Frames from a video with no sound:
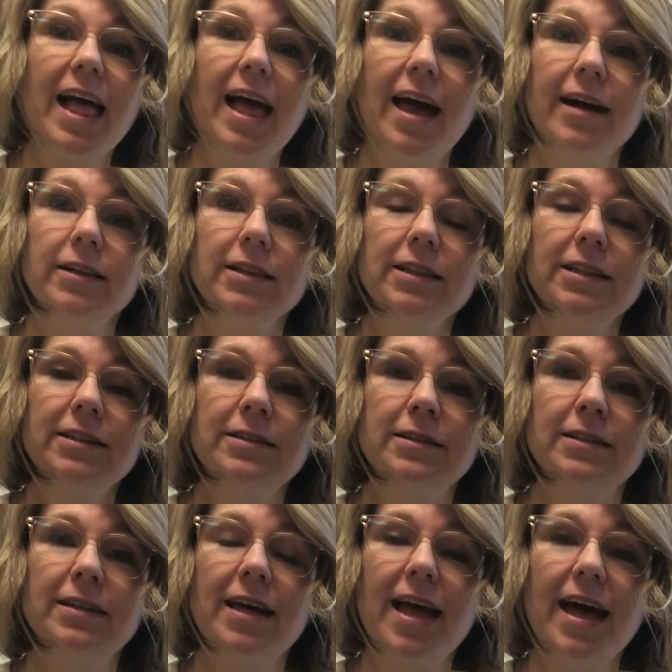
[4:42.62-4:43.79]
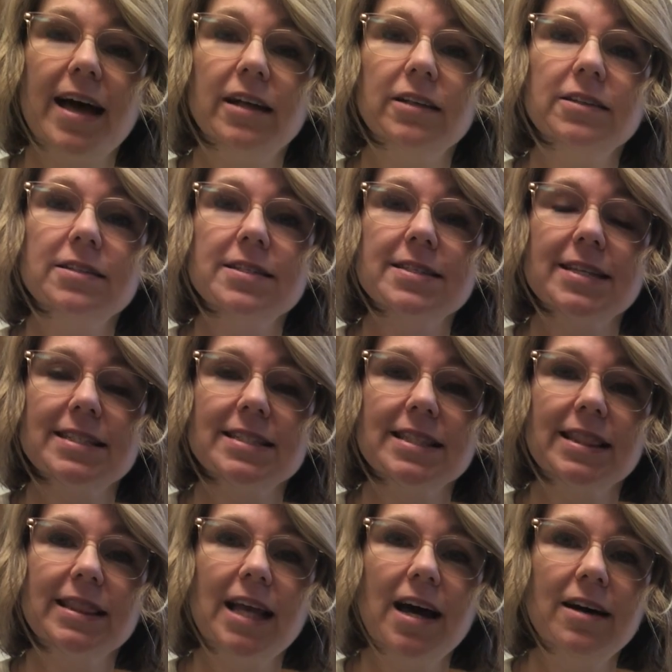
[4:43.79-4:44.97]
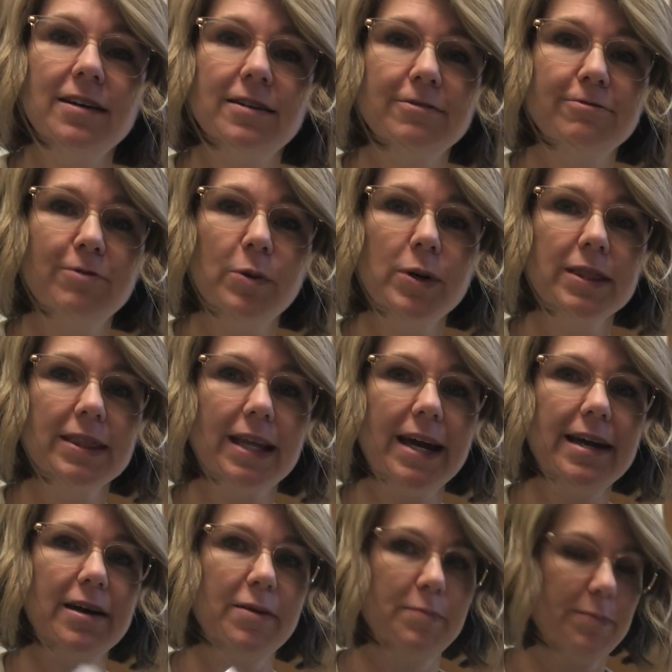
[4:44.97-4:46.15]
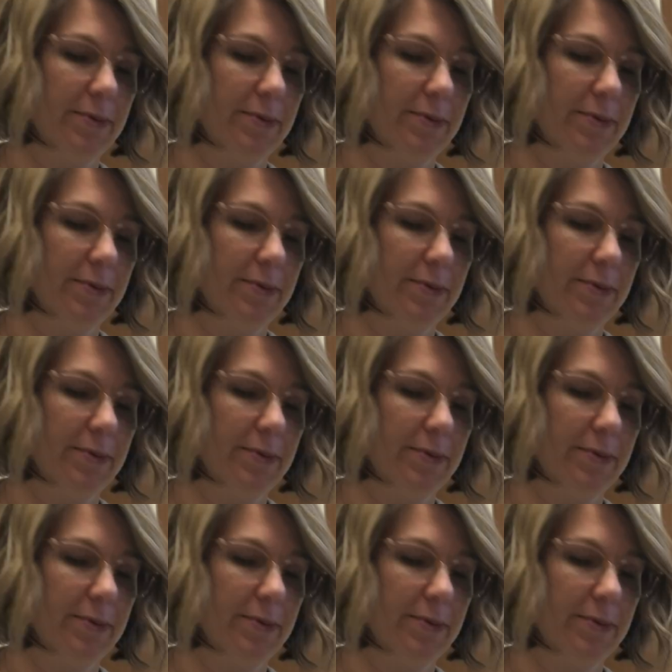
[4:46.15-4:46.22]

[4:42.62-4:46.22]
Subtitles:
L says L for lamp.